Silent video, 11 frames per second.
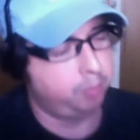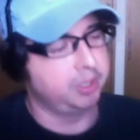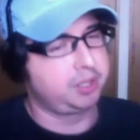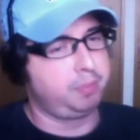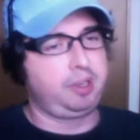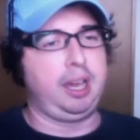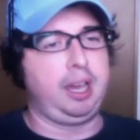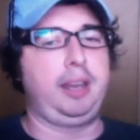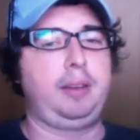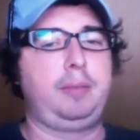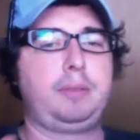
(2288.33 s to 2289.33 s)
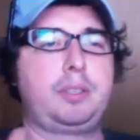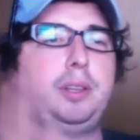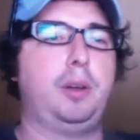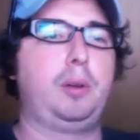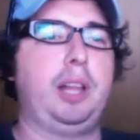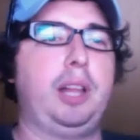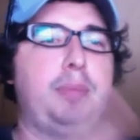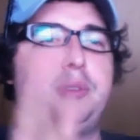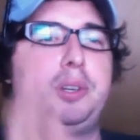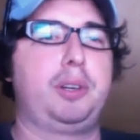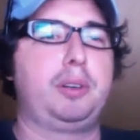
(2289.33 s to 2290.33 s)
Mr. Buchanan, slow clap, sir.